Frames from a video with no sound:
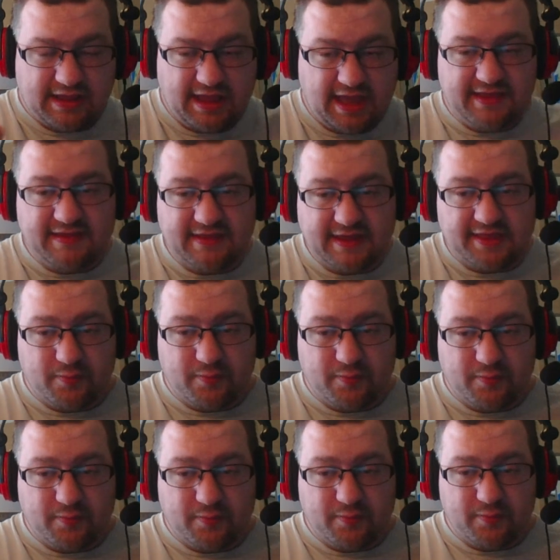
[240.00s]
on the board,
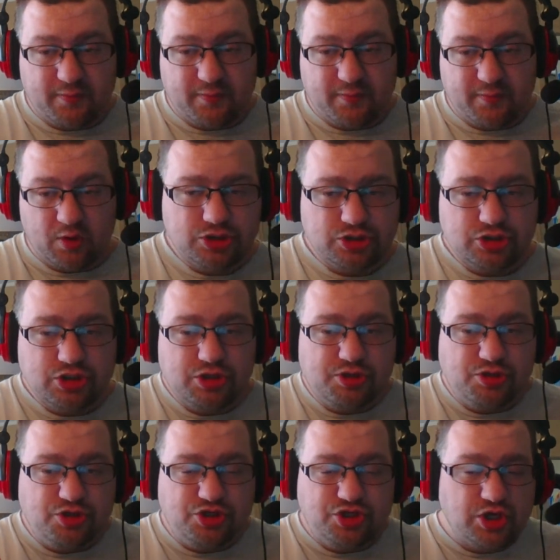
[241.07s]

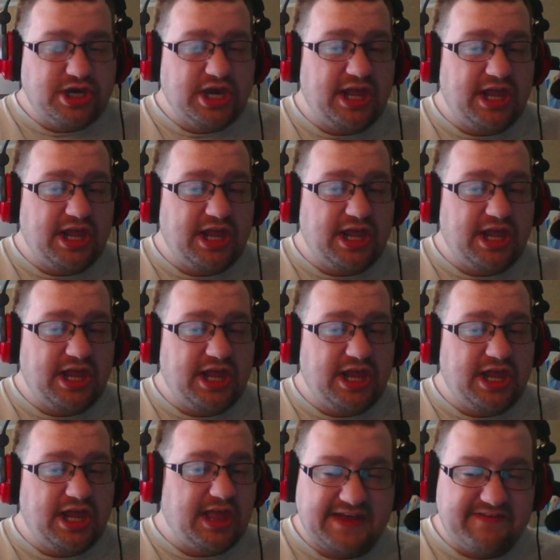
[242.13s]
you're getting in unless they
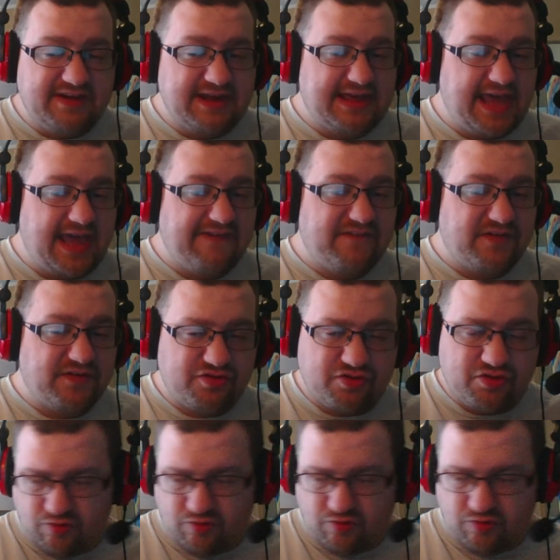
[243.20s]
have a negate for 3
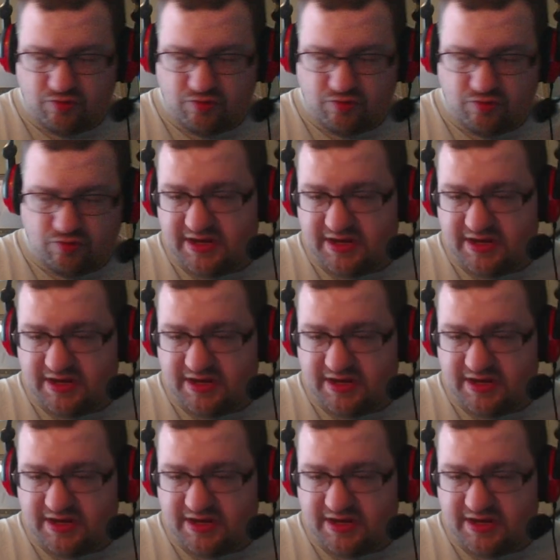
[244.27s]
damage